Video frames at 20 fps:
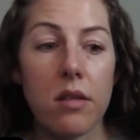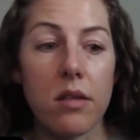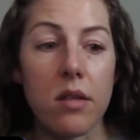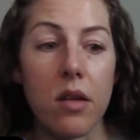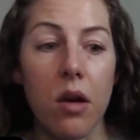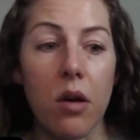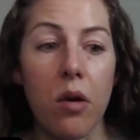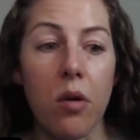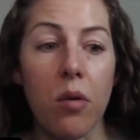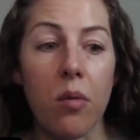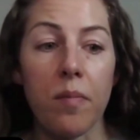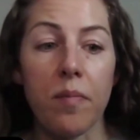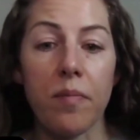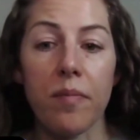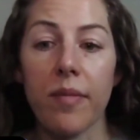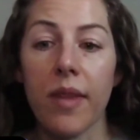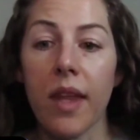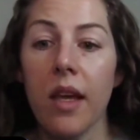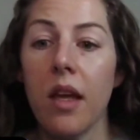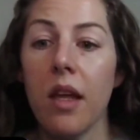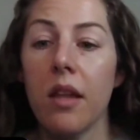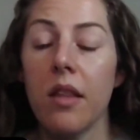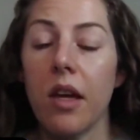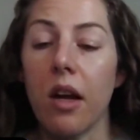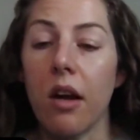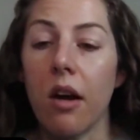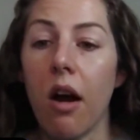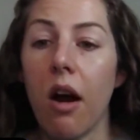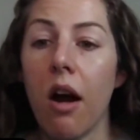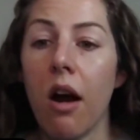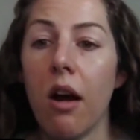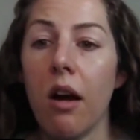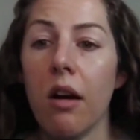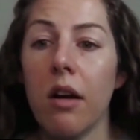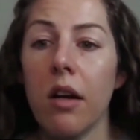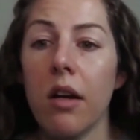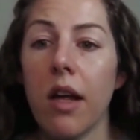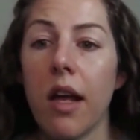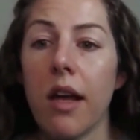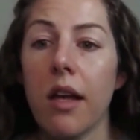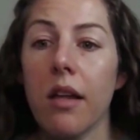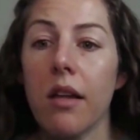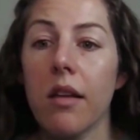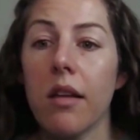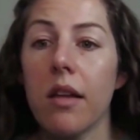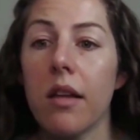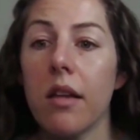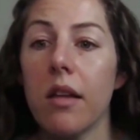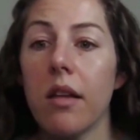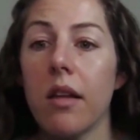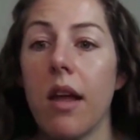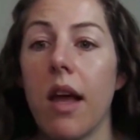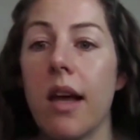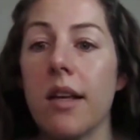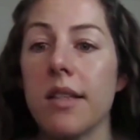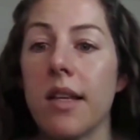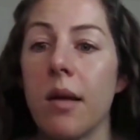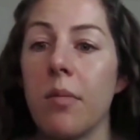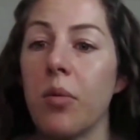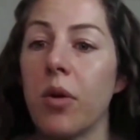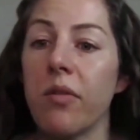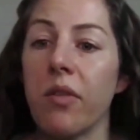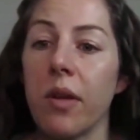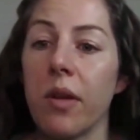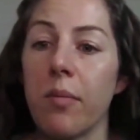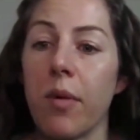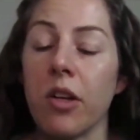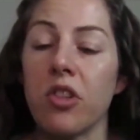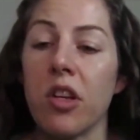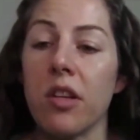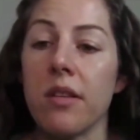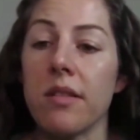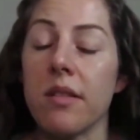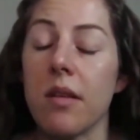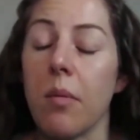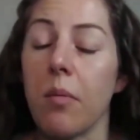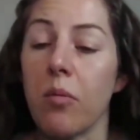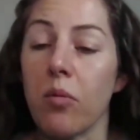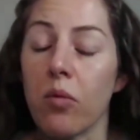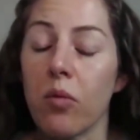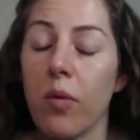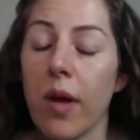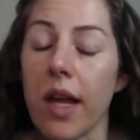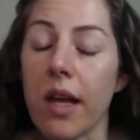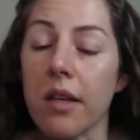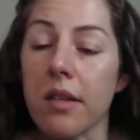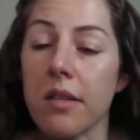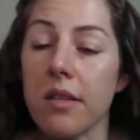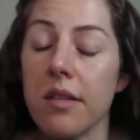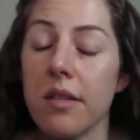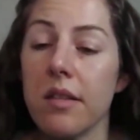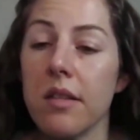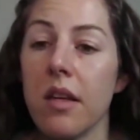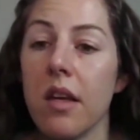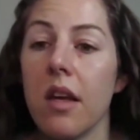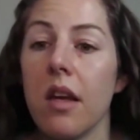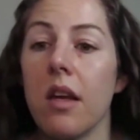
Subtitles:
So there are, as I briefly mentioned, some risks